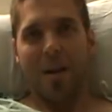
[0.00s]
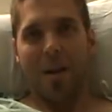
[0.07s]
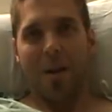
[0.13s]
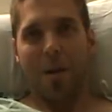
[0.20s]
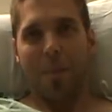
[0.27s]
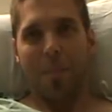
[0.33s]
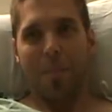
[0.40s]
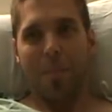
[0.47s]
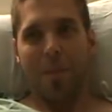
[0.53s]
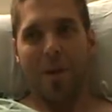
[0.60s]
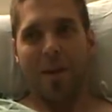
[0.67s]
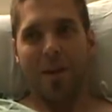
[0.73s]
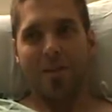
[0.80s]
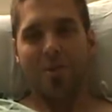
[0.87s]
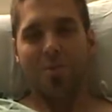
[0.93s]

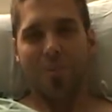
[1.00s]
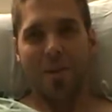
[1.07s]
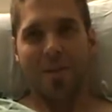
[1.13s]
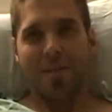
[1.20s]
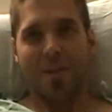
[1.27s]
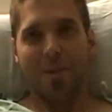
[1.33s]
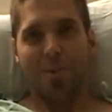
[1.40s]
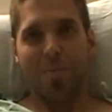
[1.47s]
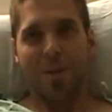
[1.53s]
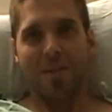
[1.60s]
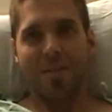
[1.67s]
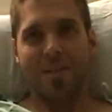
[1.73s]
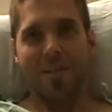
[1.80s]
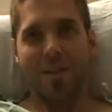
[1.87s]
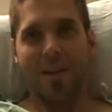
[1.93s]
But I just wanted to touch
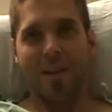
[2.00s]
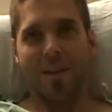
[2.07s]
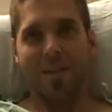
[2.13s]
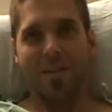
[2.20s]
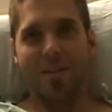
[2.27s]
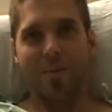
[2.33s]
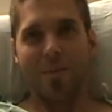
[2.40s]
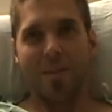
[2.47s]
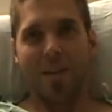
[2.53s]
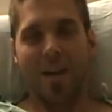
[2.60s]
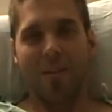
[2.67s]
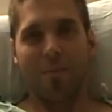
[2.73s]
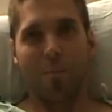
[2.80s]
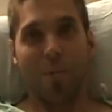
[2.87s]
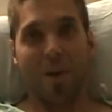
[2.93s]
base tonight because it was
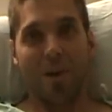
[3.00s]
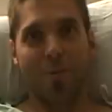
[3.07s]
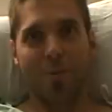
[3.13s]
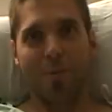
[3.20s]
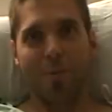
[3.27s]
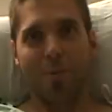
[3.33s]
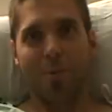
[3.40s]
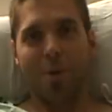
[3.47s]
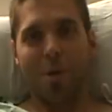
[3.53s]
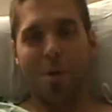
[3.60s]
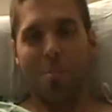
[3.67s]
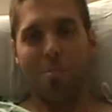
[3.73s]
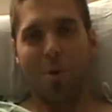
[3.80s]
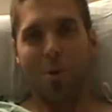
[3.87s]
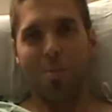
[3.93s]
kind of a breakthrough
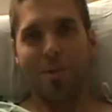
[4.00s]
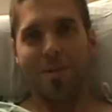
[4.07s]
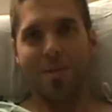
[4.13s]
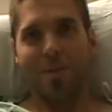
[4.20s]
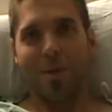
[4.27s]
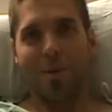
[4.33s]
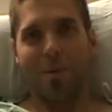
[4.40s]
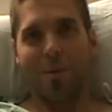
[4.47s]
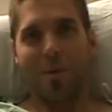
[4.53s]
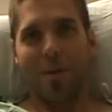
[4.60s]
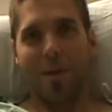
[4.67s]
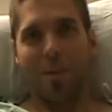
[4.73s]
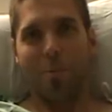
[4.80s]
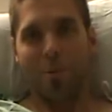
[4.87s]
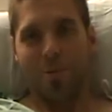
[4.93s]
moment. So
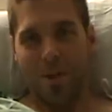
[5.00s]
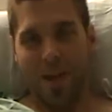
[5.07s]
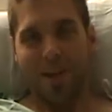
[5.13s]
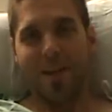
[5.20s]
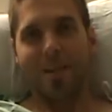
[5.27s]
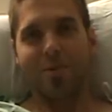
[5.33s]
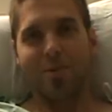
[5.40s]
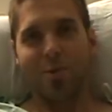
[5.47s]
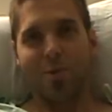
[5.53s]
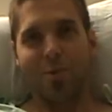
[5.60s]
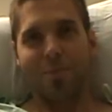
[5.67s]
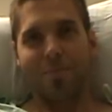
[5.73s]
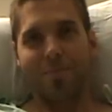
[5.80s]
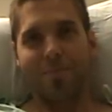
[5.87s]
we'll chat again soon.